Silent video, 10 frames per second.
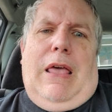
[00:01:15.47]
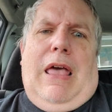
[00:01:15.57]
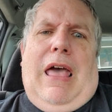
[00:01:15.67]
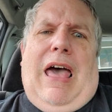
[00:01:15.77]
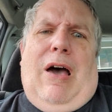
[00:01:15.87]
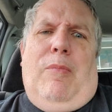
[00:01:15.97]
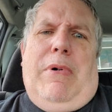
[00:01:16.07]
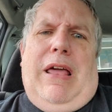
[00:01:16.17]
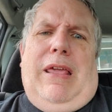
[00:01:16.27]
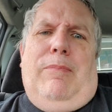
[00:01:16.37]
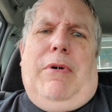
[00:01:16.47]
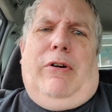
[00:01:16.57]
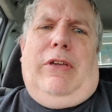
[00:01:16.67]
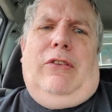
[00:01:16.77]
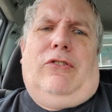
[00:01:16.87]
How many
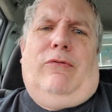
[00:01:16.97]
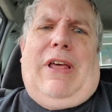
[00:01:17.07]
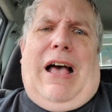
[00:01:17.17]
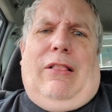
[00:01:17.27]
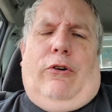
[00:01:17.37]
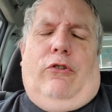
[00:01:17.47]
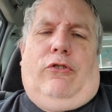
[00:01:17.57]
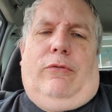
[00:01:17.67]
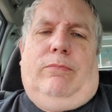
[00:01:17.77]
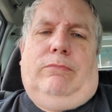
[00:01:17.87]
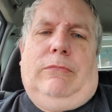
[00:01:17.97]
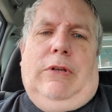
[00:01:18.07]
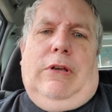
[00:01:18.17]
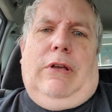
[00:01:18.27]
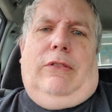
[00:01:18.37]
millions of dollars
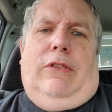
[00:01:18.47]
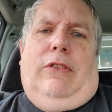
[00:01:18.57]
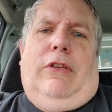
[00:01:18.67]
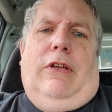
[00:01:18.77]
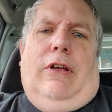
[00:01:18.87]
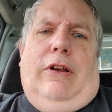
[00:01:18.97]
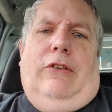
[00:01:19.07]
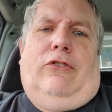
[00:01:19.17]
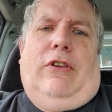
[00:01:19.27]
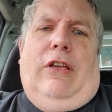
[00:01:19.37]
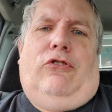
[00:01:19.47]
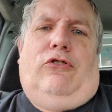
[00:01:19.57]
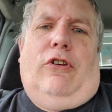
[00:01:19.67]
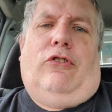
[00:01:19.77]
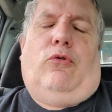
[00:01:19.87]
did the United States
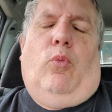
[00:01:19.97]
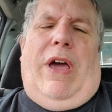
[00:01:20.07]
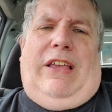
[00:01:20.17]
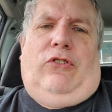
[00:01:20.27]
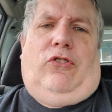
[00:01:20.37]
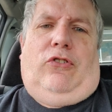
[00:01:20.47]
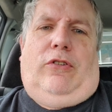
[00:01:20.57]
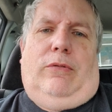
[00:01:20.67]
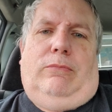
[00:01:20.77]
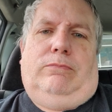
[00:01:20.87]
just waste